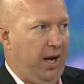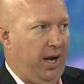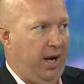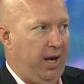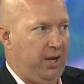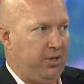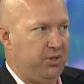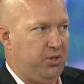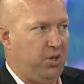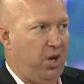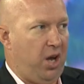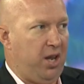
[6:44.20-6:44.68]

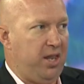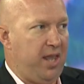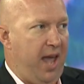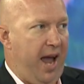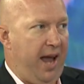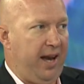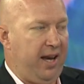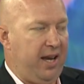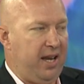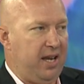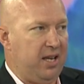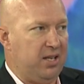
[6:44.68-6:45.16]
So
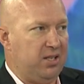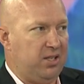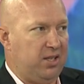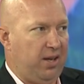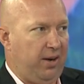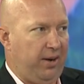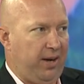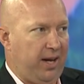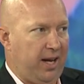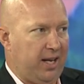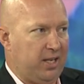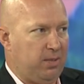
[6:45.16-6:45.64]
that is
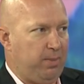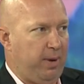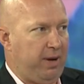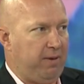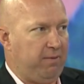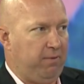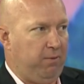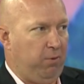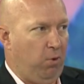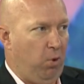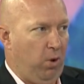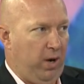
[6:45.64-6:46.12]
something that's
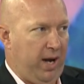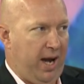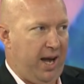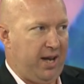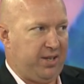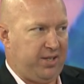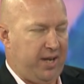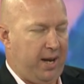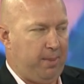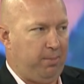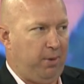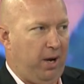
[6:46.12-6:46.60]
being
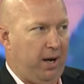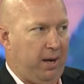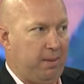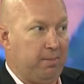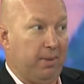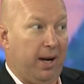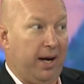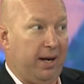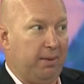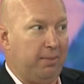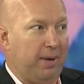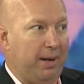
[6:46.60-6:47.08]
forecast out by the
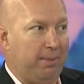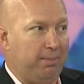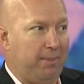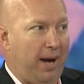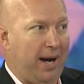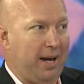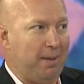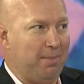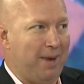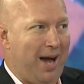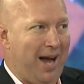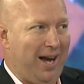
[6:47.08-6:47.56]

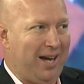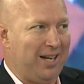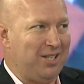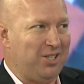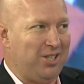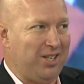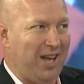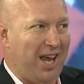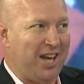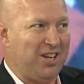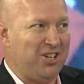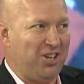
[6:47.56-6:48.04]
money
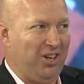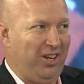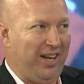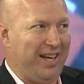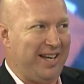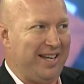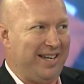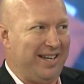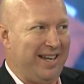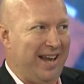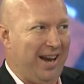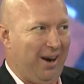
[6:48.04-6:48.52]
markets, and they
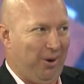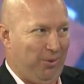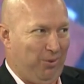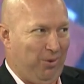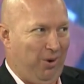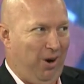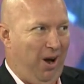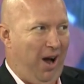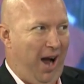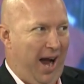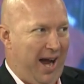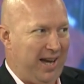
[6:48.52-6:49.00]
generally get it
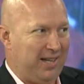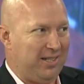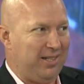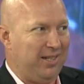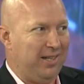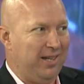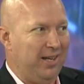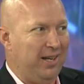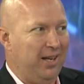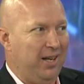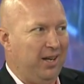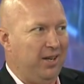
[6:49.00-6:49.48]
right.
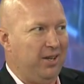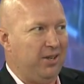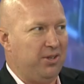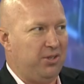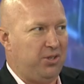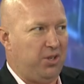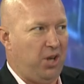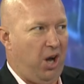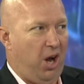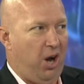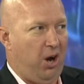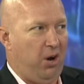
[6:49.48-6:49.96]

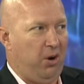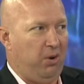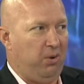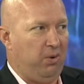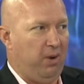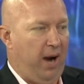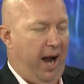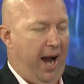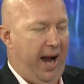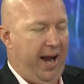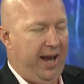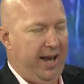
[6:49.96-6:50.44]

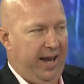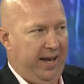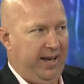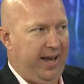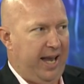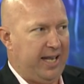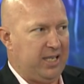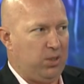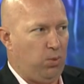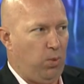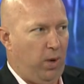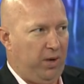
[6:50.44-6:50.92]
So, and
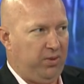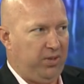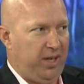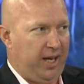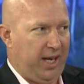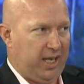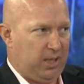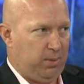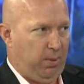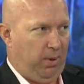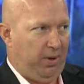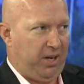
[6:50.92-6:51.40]
that's one
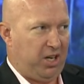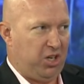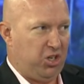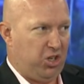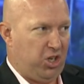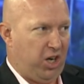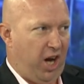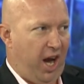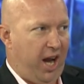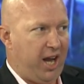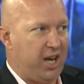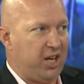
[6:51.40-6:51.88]
thing that's probably
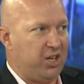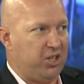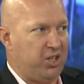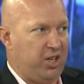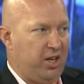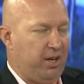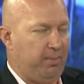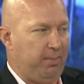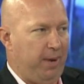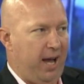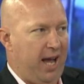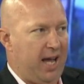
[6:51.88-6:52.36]

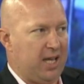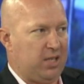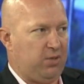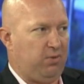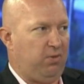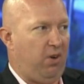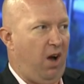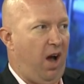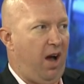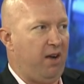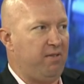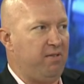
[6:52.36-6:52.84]
changed in the
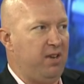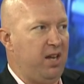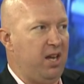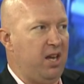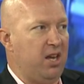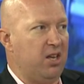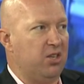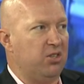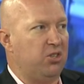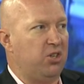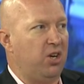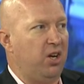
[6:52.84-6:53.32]
past 5
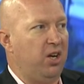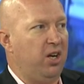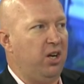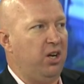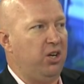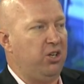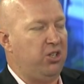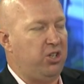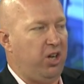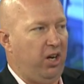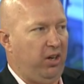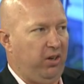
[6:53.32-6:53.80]
years.
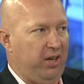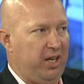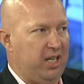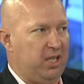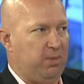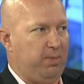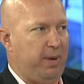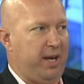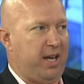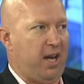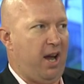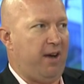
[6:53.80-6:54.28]
Generally
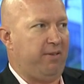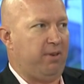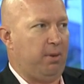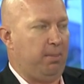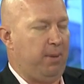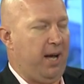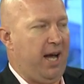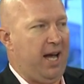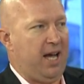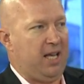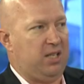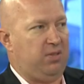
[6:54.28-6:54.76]
speaking, over
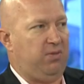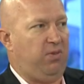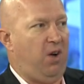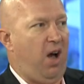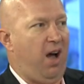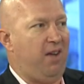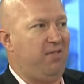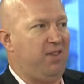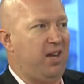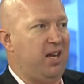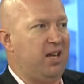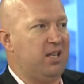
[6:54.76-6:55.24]
the past
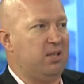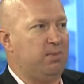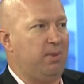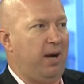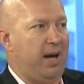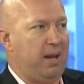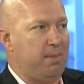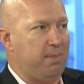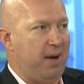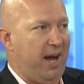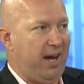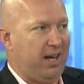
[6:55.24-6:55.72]
5 years,
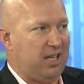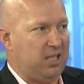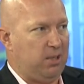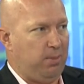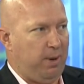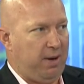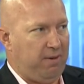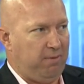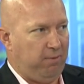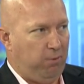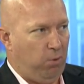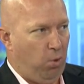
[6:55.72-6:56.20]
money markets
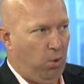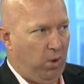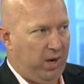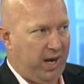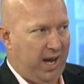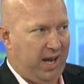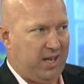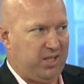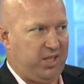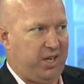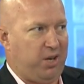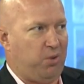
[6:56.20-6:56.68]
have been
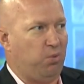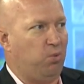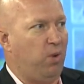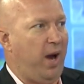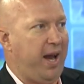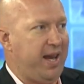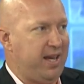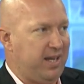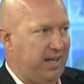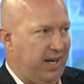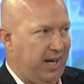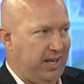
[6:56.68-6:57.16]
forecasting
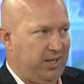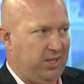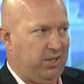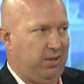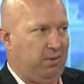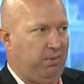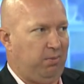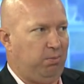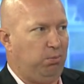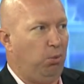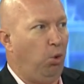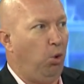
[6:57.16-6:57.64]
rate
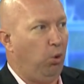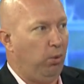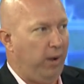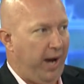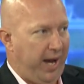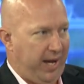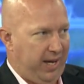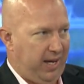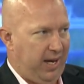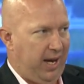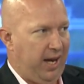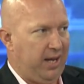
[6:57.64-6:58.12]
cuts and more
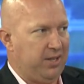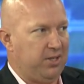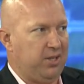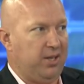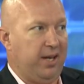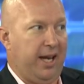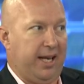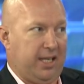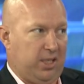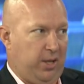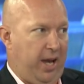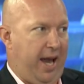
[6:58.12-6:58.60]
rate cuts,
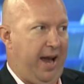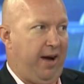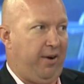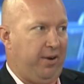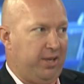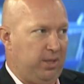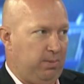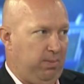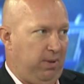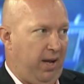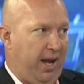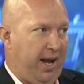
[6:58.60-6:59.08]
and that's
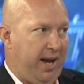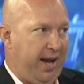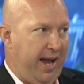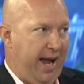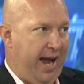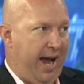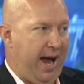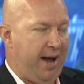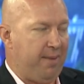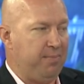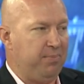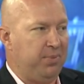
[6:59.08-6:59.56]
how it's played
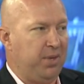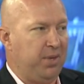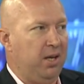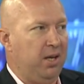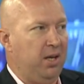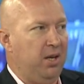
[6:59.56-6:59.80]
out.